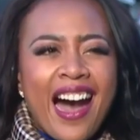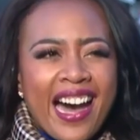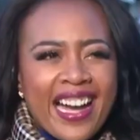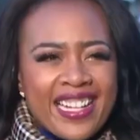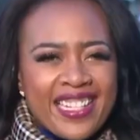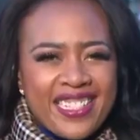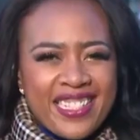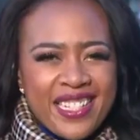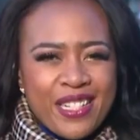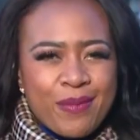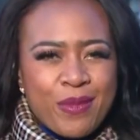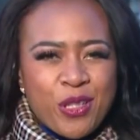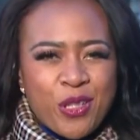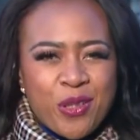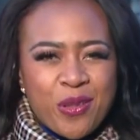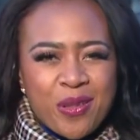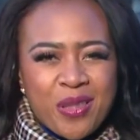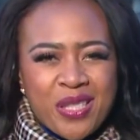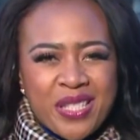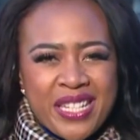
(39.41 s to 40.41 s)
I did,
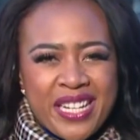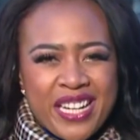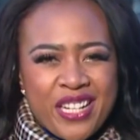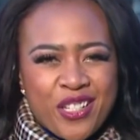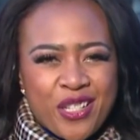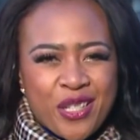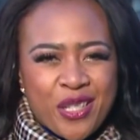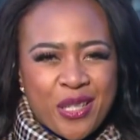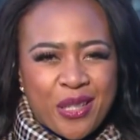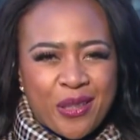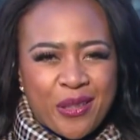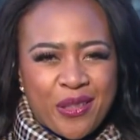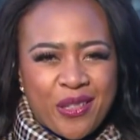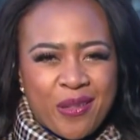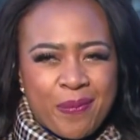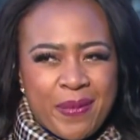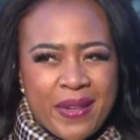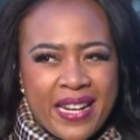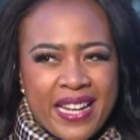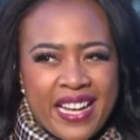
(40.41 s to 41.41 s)
which you'll see in just a
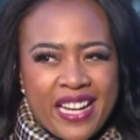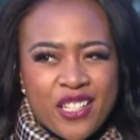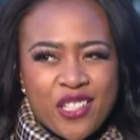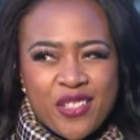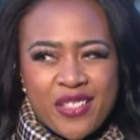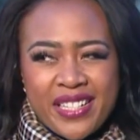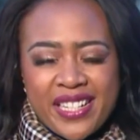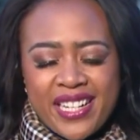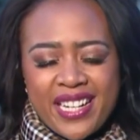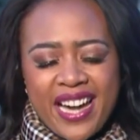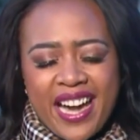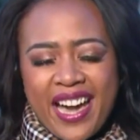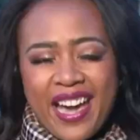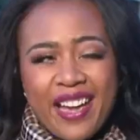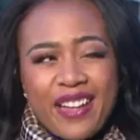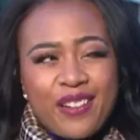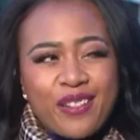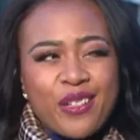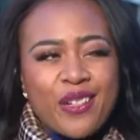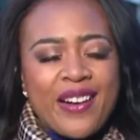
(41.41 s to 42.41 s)
little bit. Actually,
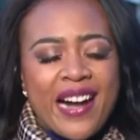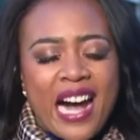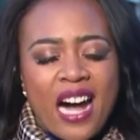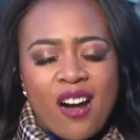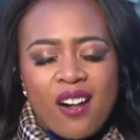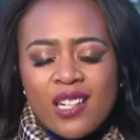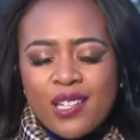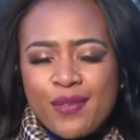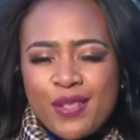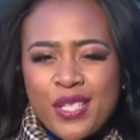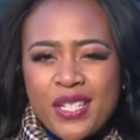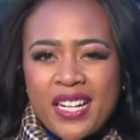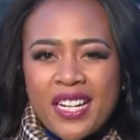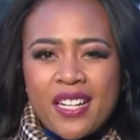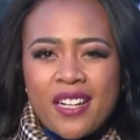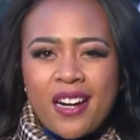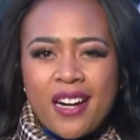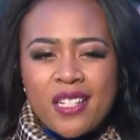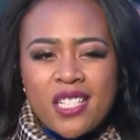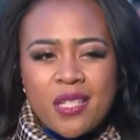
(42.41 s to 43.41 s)
I don't know how all of a
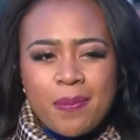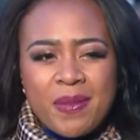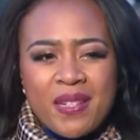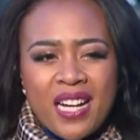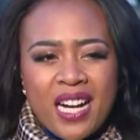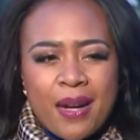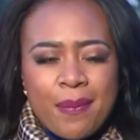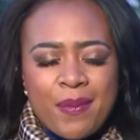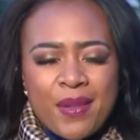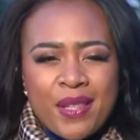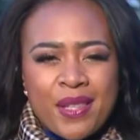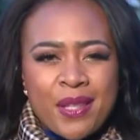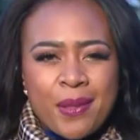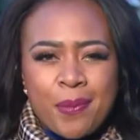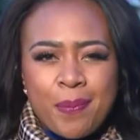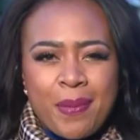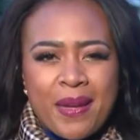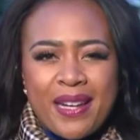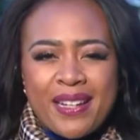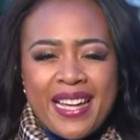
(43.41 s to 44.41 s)
sudden I got to become
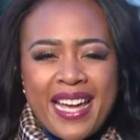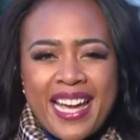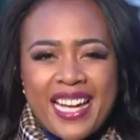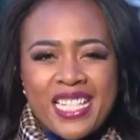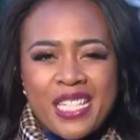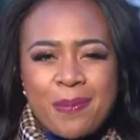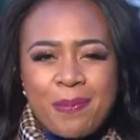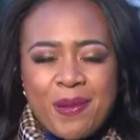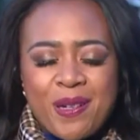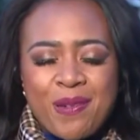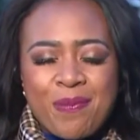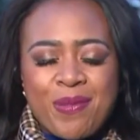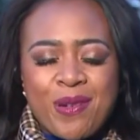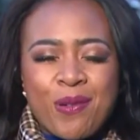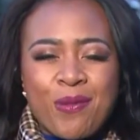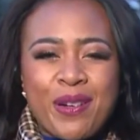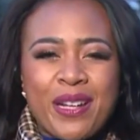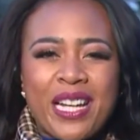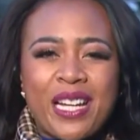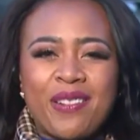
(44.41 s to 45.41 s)
the bug expert,
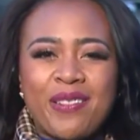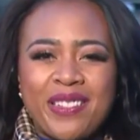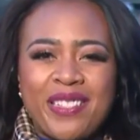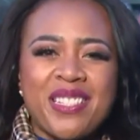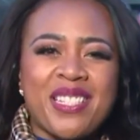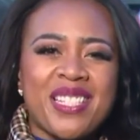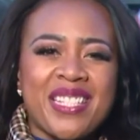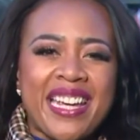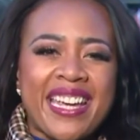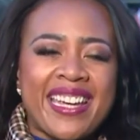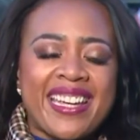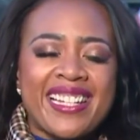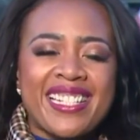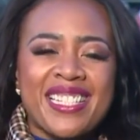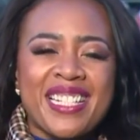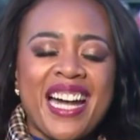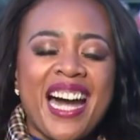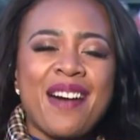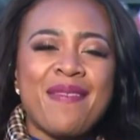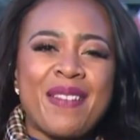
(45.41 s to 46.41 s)
but what I will say
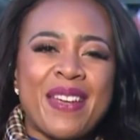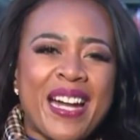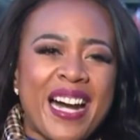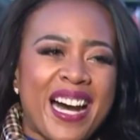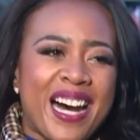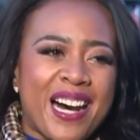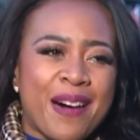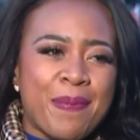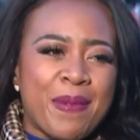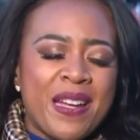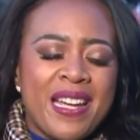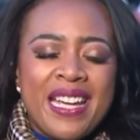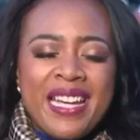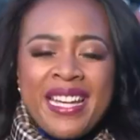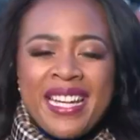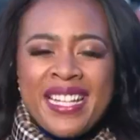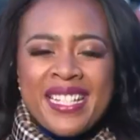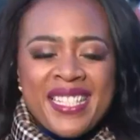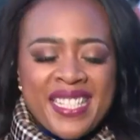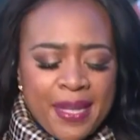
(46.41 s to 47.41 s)
is coming up,
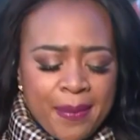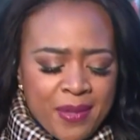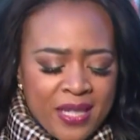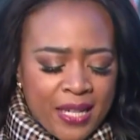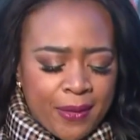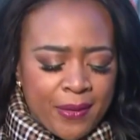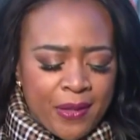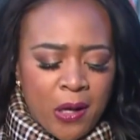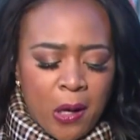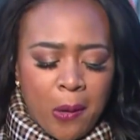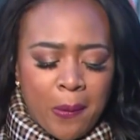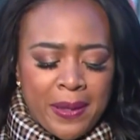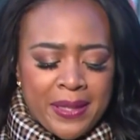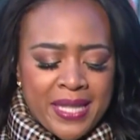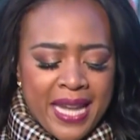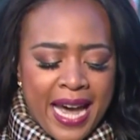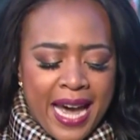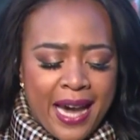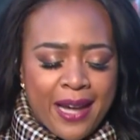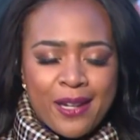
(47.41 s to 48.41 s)
it seems like we
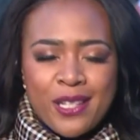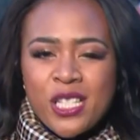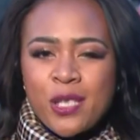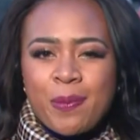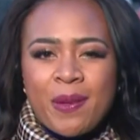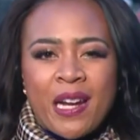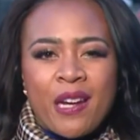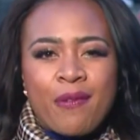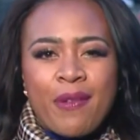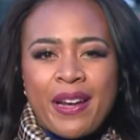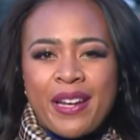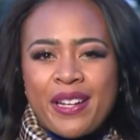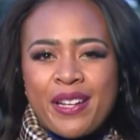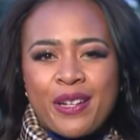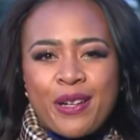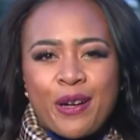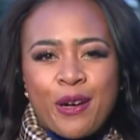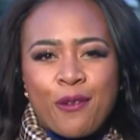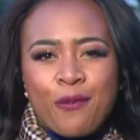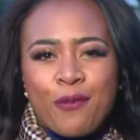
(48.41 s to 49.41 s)
always had a spray ready
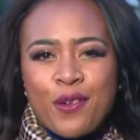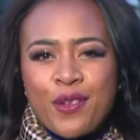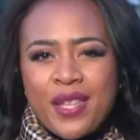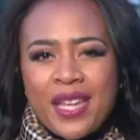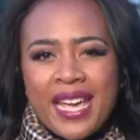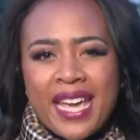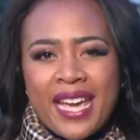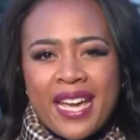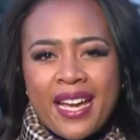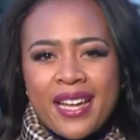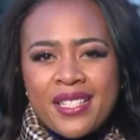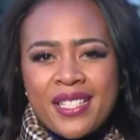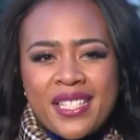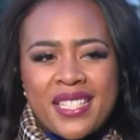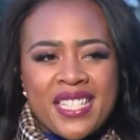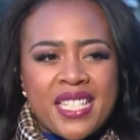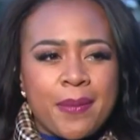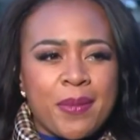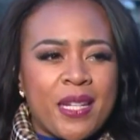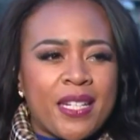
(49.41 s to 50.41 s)
to go for the ants.
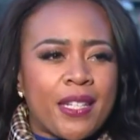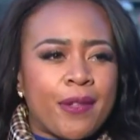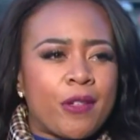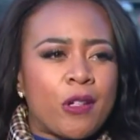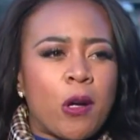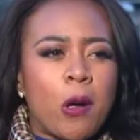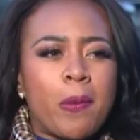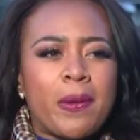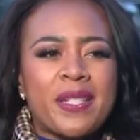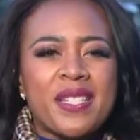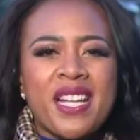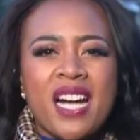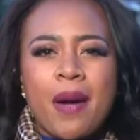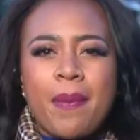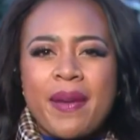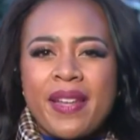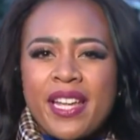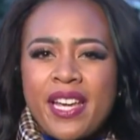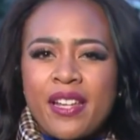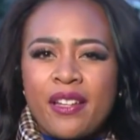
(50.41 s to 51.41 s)
It seems like they're always
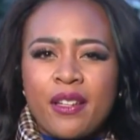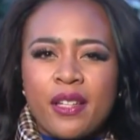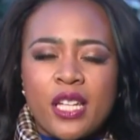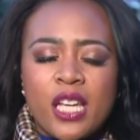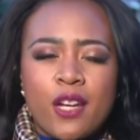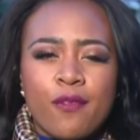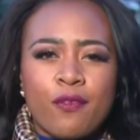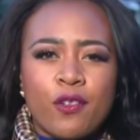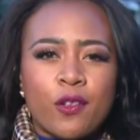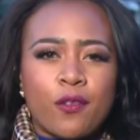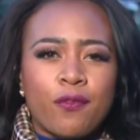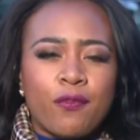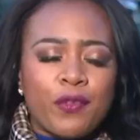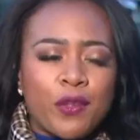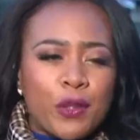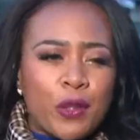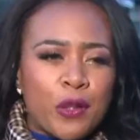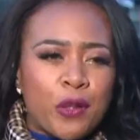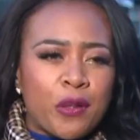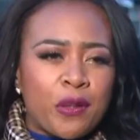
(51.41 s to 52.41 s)
coming in looking for
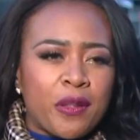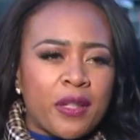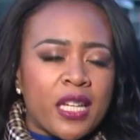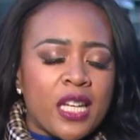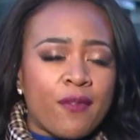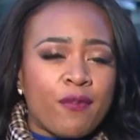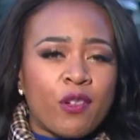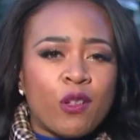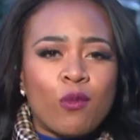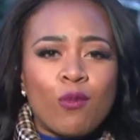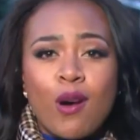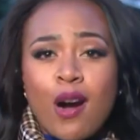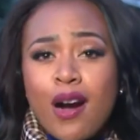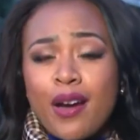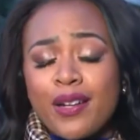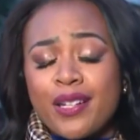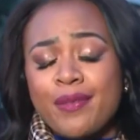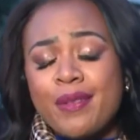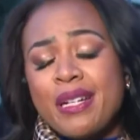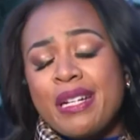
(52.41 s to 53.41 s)
food, looking for
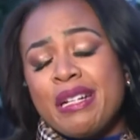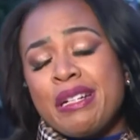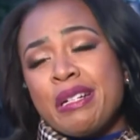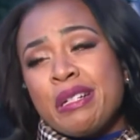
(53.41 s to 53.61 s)
water.